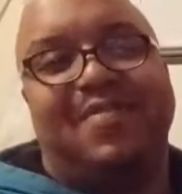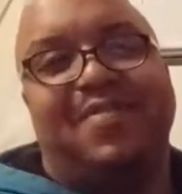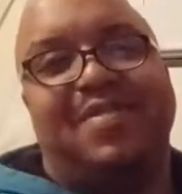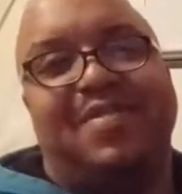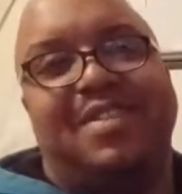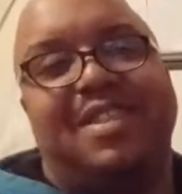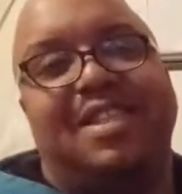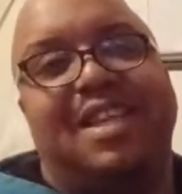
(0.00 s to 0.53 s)

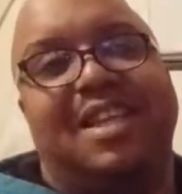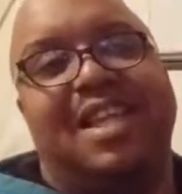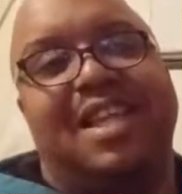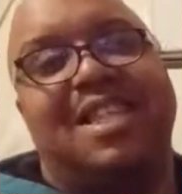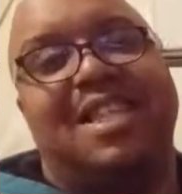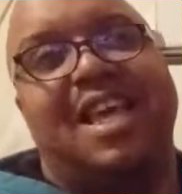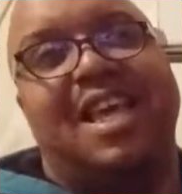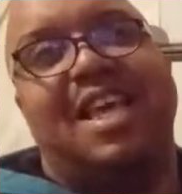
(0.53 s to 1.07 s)
And
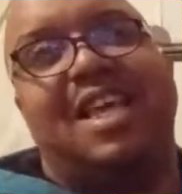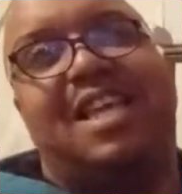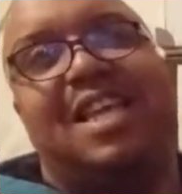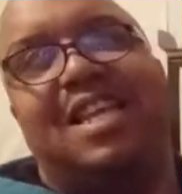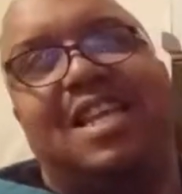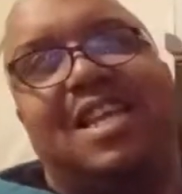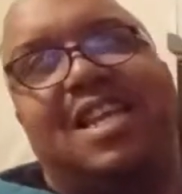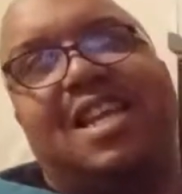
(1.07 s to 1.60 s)

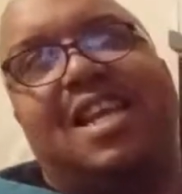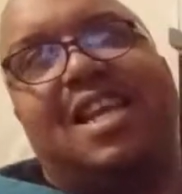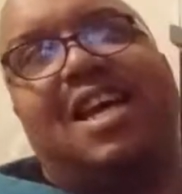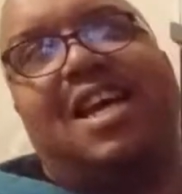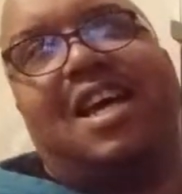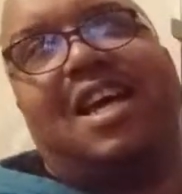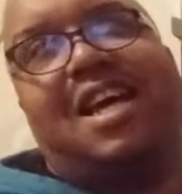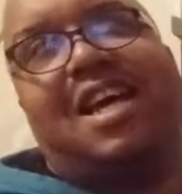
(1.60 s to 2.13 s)
then,
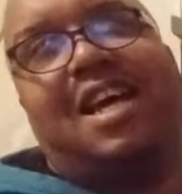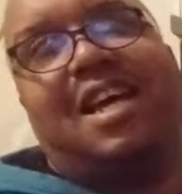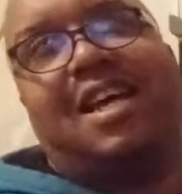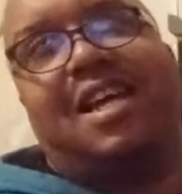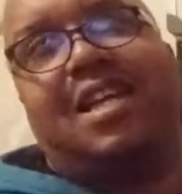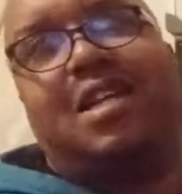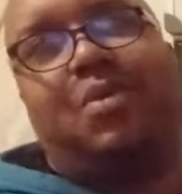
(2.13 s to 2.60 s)
did